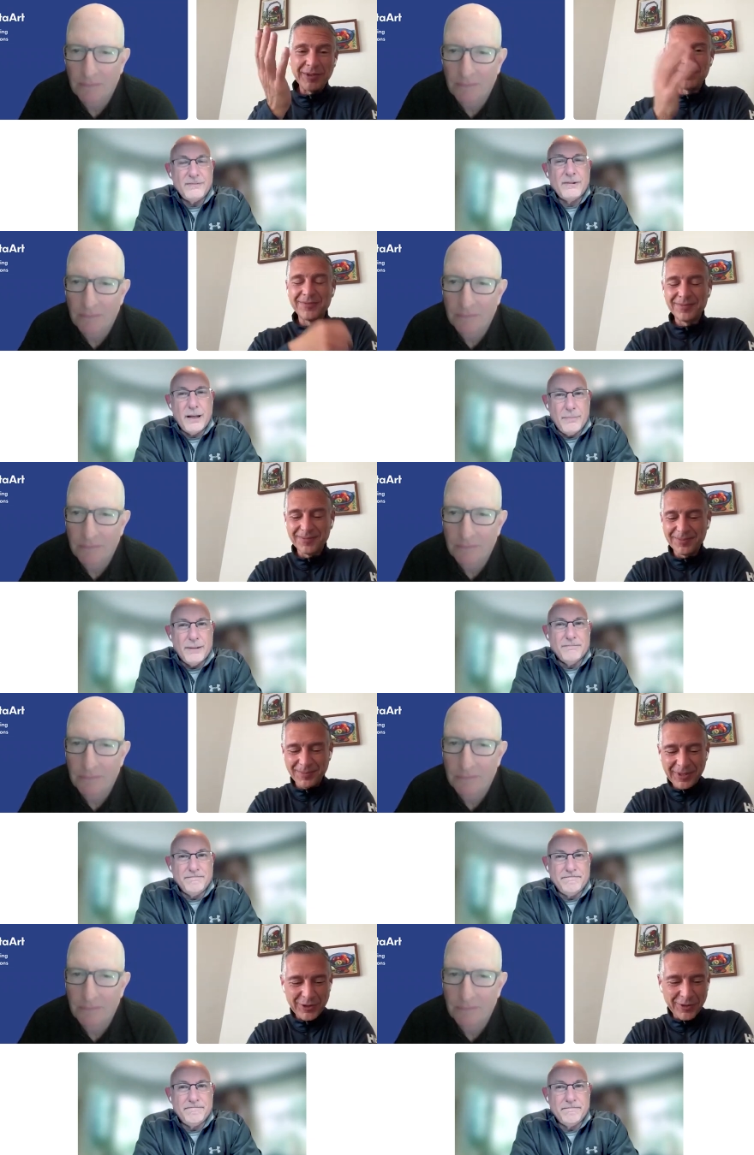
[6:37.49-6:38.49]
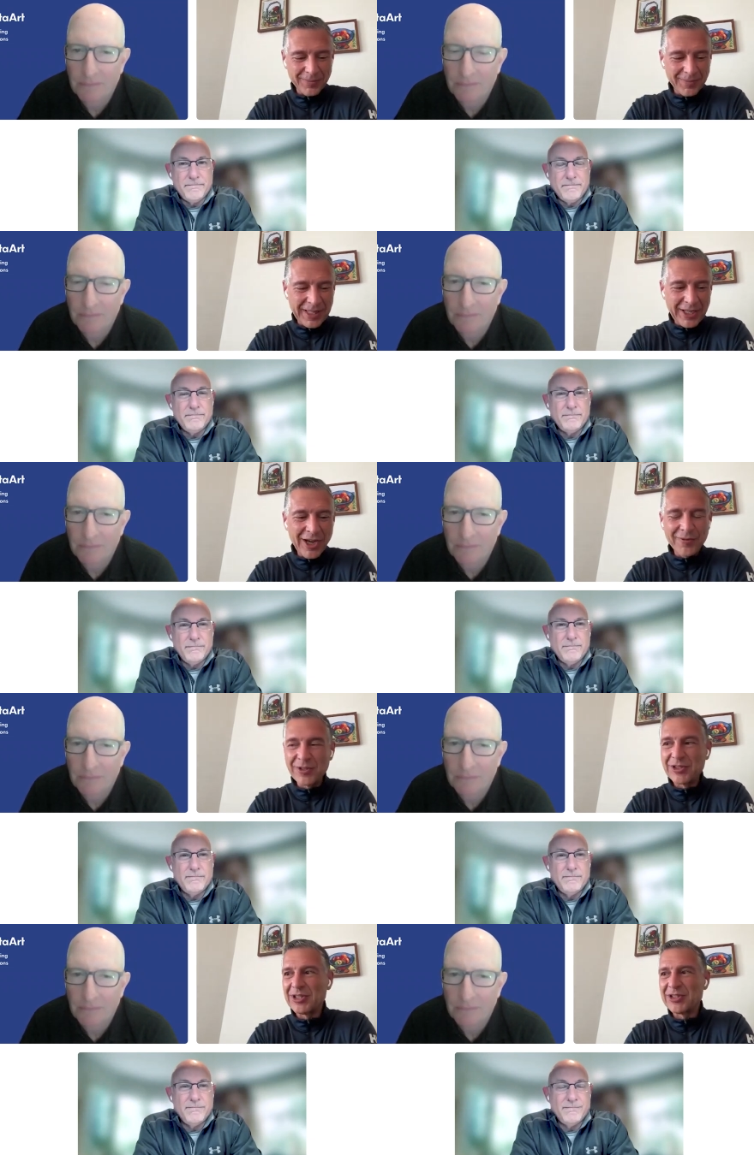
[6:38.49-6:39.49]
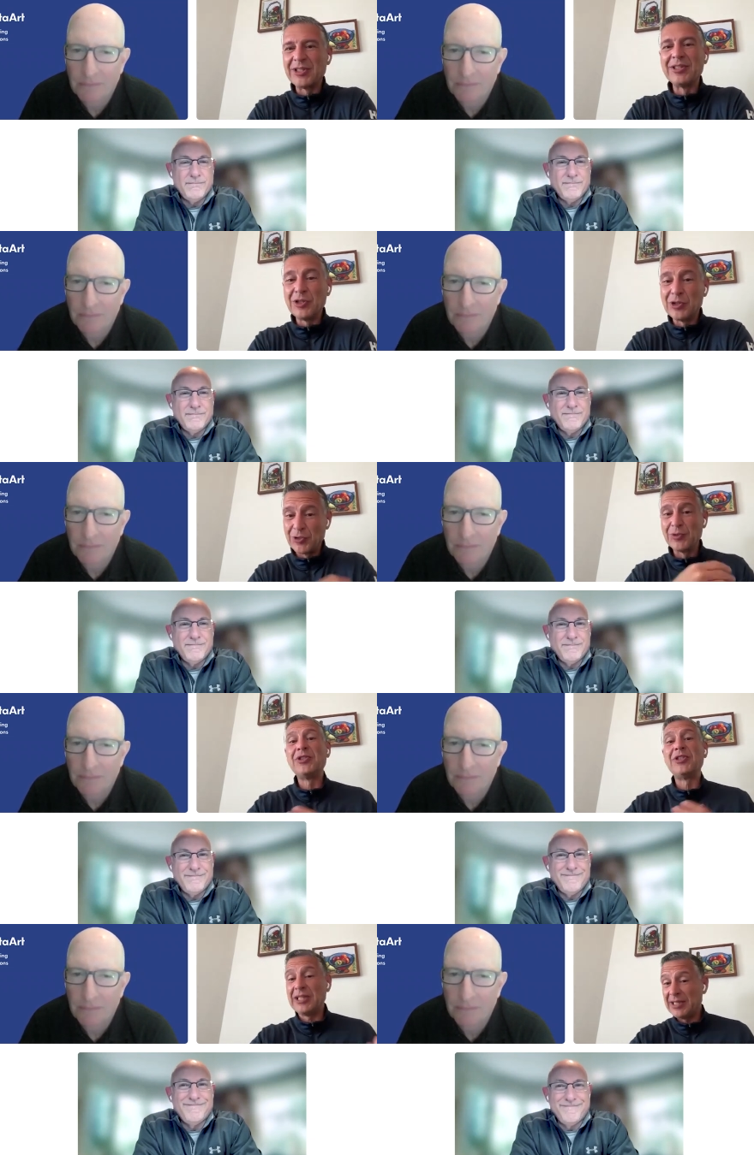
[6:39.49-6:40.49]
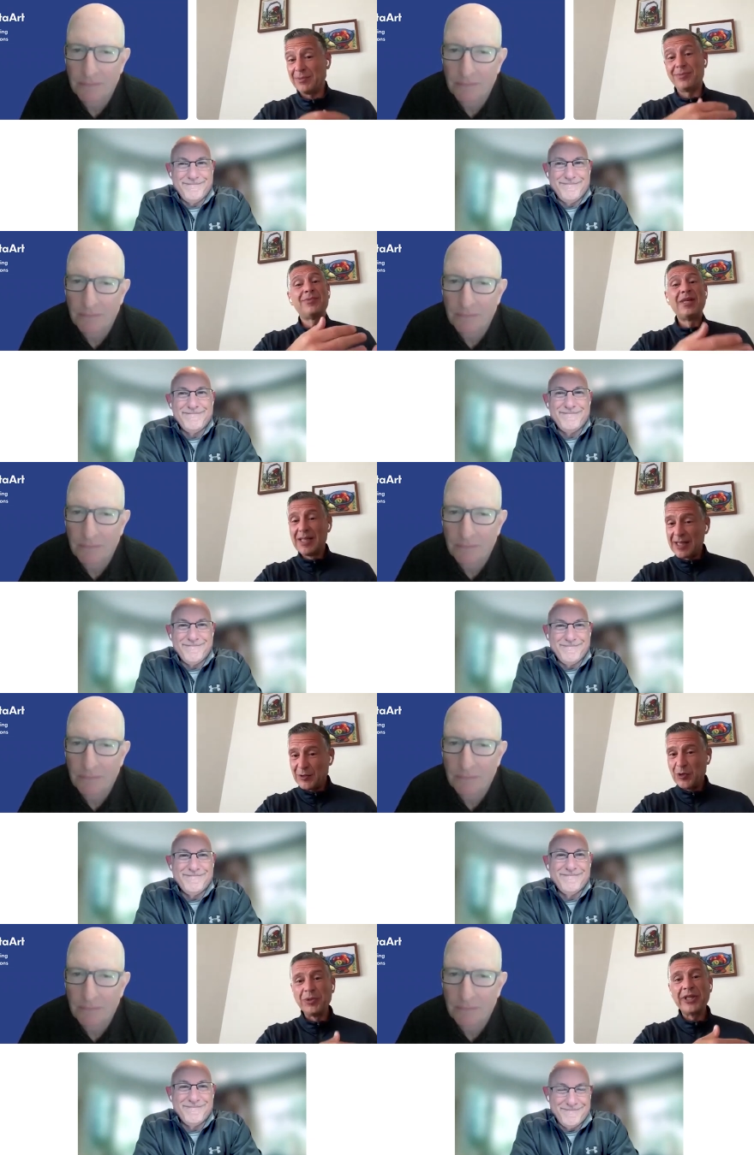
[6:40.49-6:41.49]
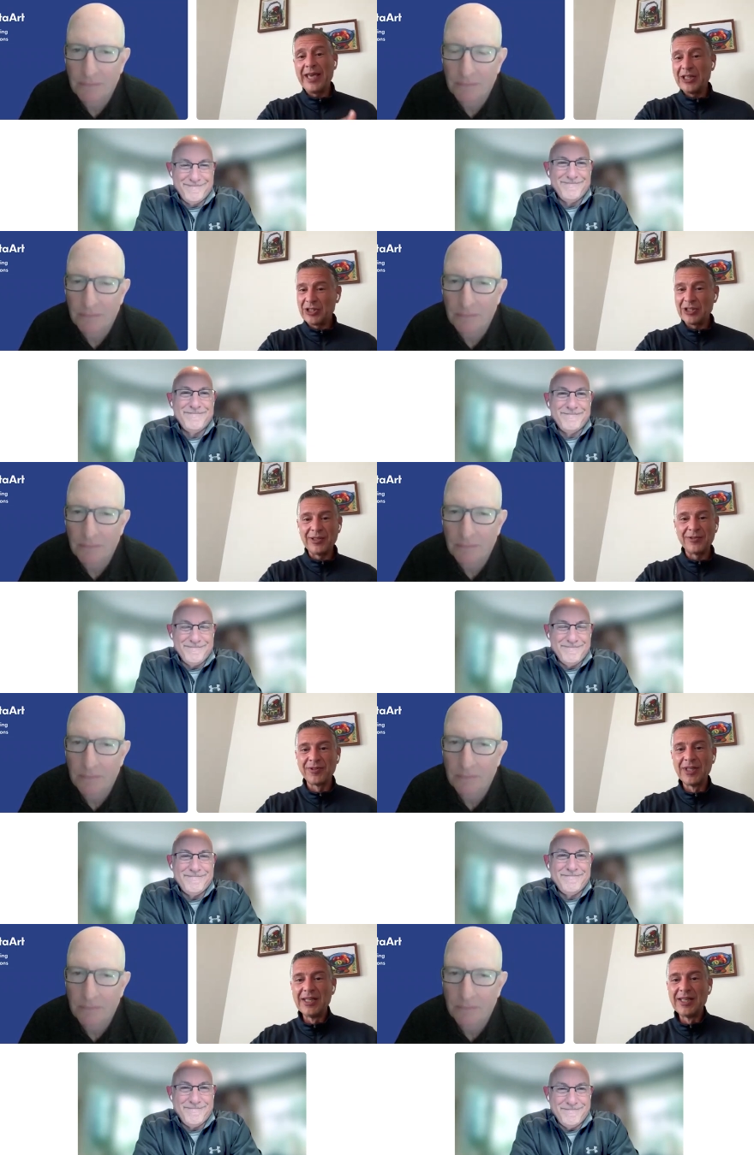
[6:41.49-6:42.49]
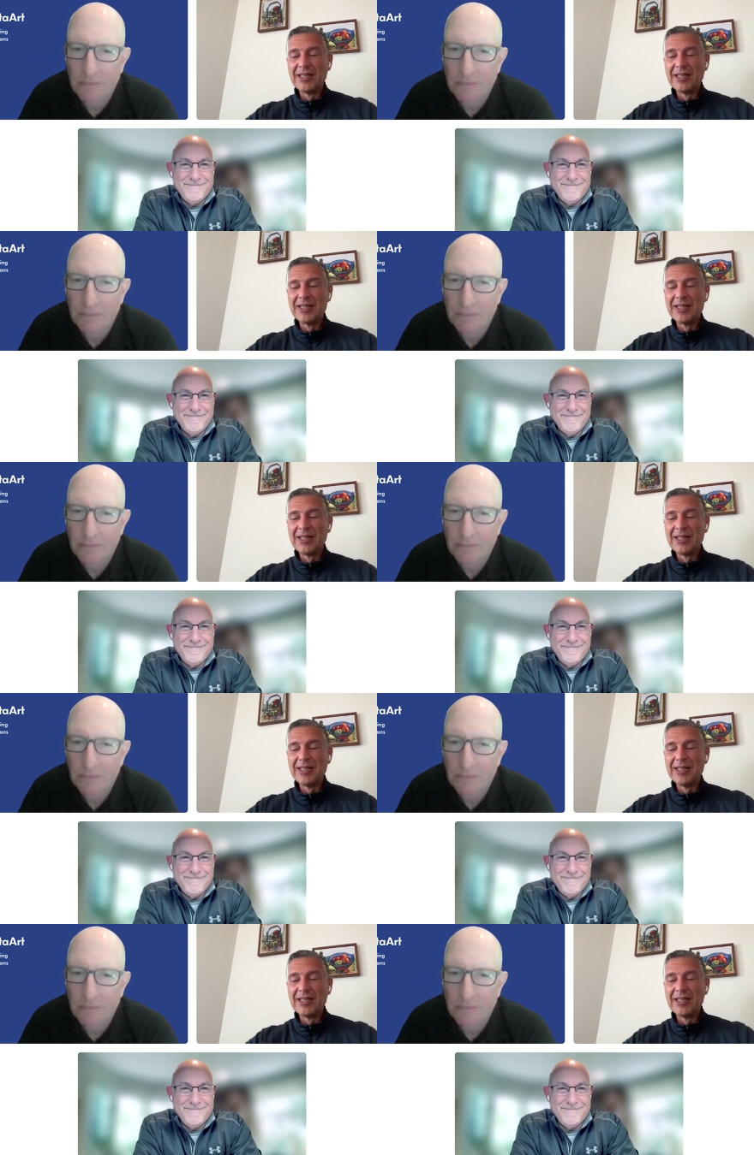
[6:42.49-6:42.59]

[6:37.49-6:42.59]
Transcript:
Speaker 1: We've been to many conferences, and you do see a duplication of,